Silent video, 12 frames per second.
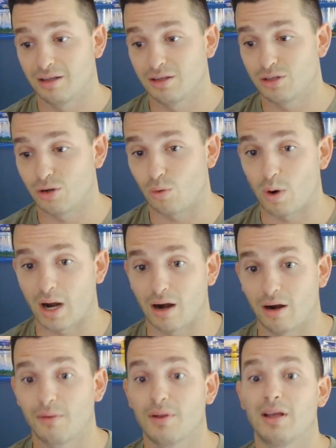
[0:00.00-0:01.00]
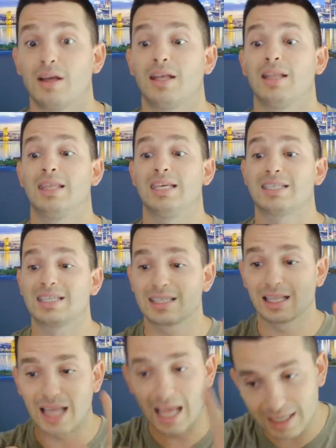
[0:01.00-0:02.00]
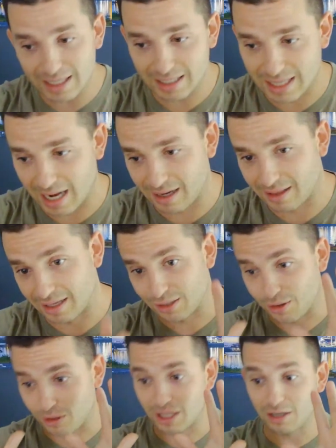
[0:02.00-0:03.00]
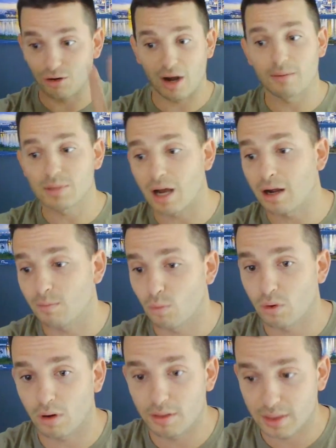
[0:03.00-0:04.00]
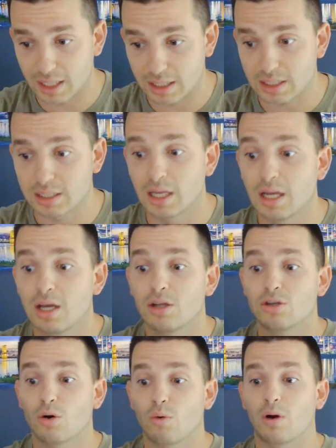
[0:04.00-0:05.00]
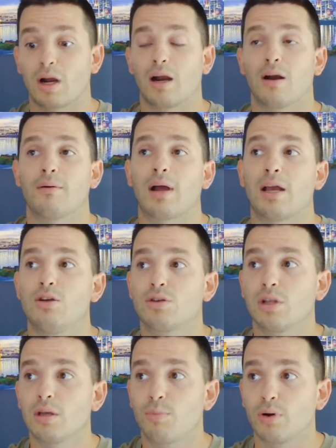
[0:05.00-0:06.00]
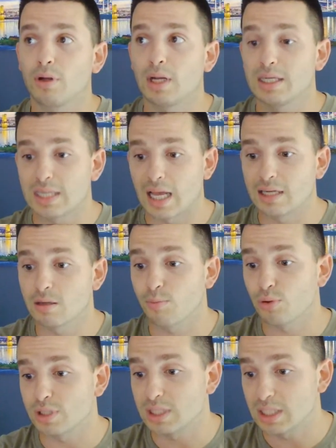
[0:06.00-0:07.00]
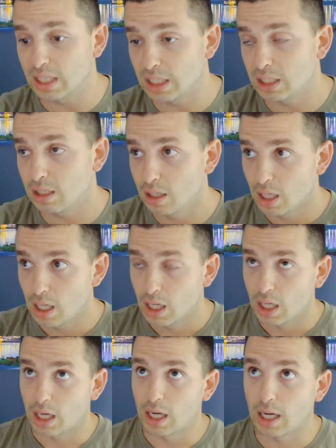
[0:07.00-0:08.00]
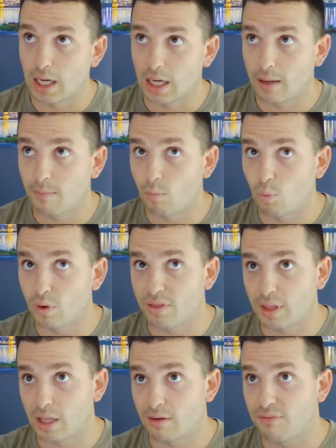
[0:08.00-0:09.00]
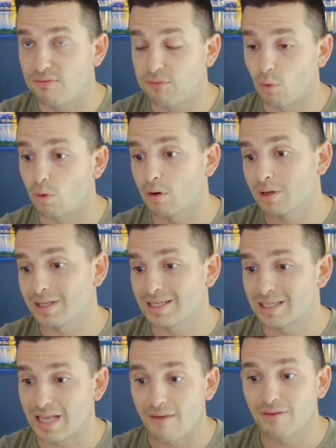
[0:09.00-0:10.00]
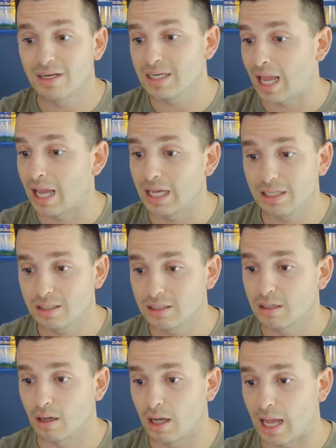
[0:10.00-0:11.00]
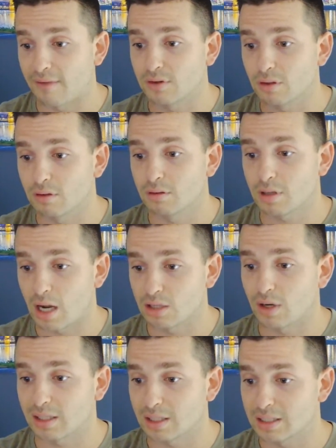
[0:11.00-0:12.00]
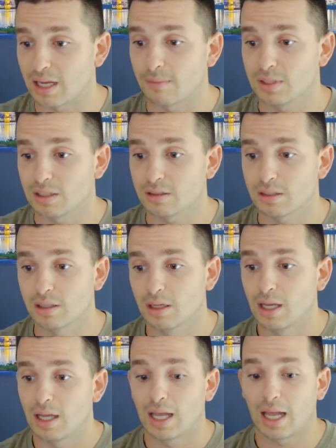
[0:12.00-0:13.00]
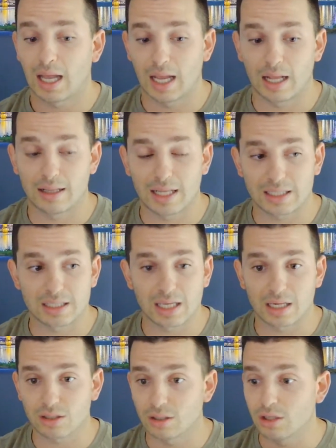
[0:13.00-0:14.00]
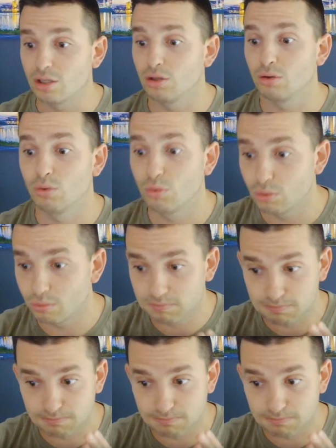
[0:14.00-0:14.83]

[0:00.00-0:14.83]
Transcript: to where this is the lending side of things. So I'll let Graham talk more on this, to where I usually put intent to proceed within 4 to 7 days after contract acceptance. And that's essentially you